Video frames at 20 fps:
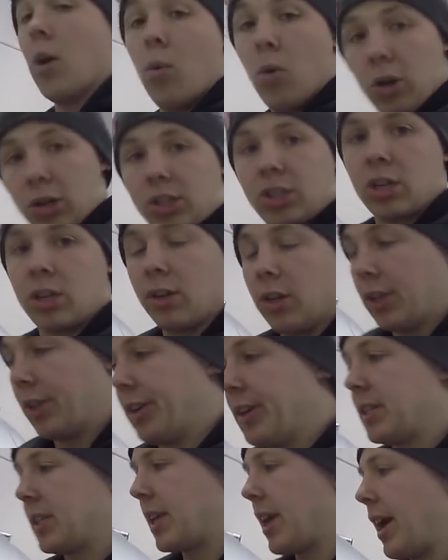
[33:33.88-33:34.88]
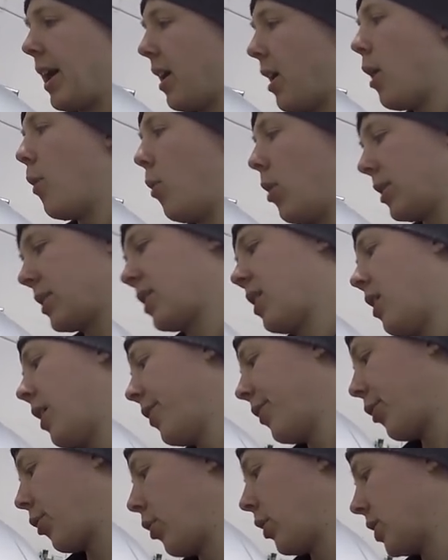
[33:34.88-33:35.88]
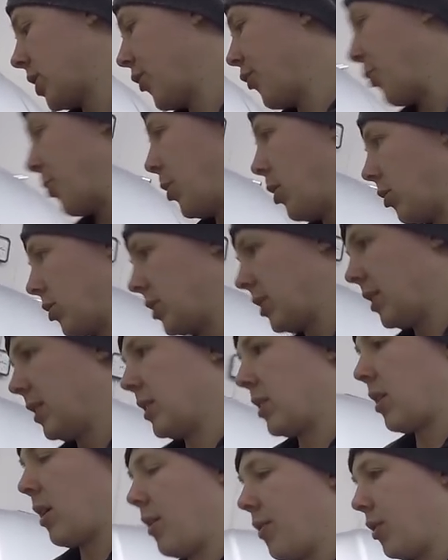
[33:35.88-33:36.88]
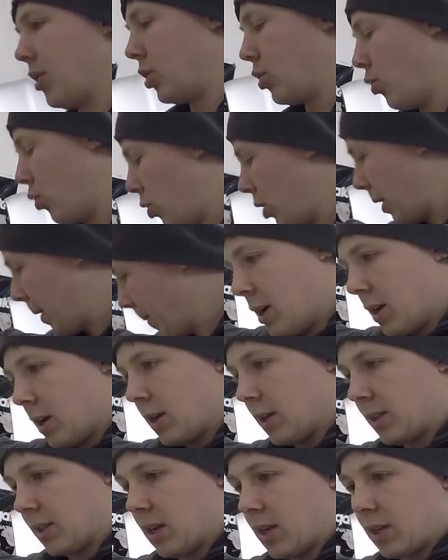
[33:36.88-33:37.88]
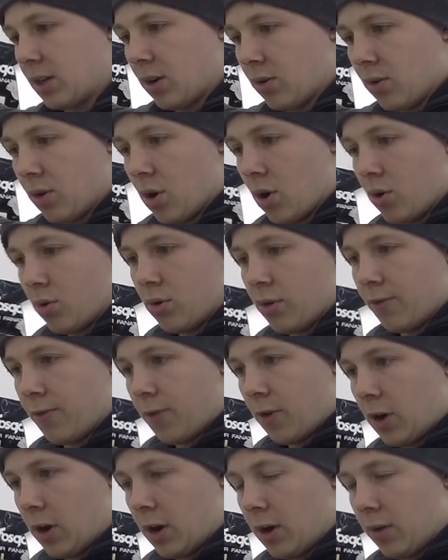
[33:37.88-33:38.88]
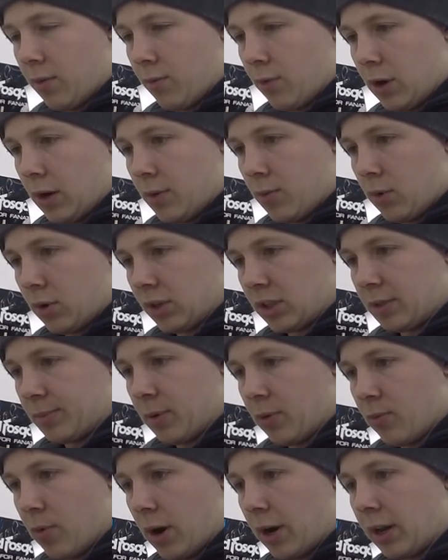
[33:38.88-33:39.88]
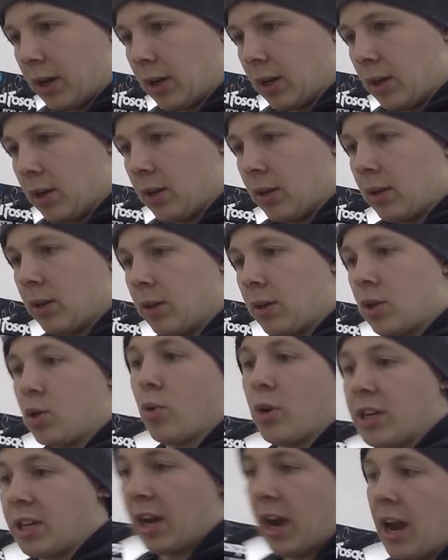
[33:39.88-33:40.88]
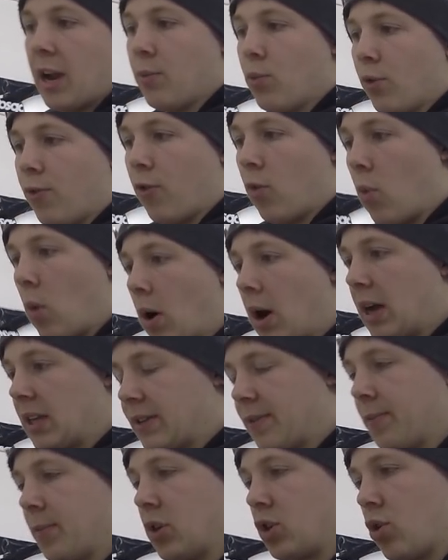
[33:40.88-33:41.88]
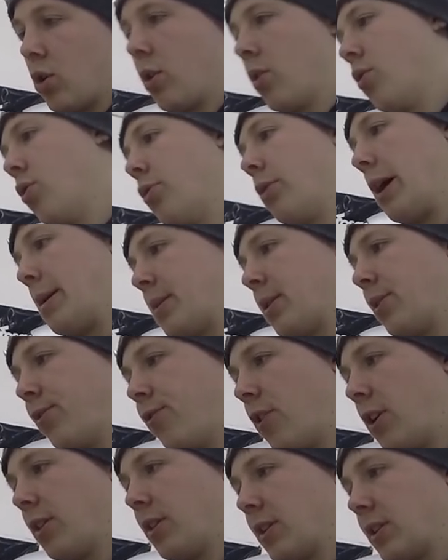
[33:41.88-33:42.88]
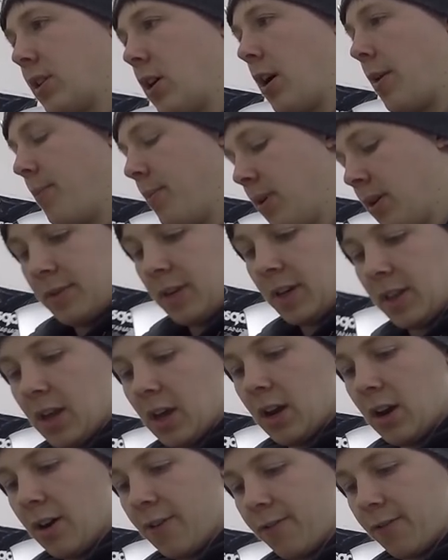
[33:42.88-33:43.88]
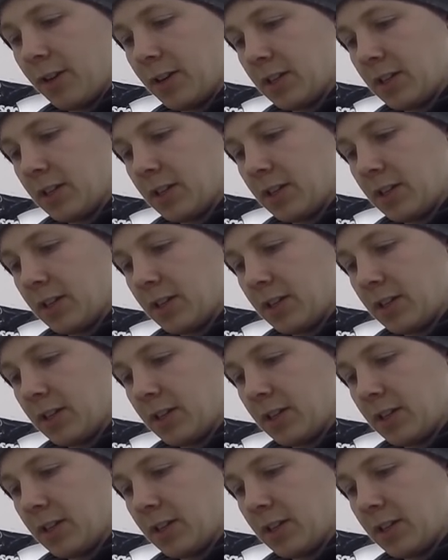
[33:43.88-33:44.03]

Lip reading: I want to, in this car, I want to hide the crossover blocks inside the door, because I don't know if I really want to be running tweeter and woofer wires from the trunk all the way out to the front this time. Done that enough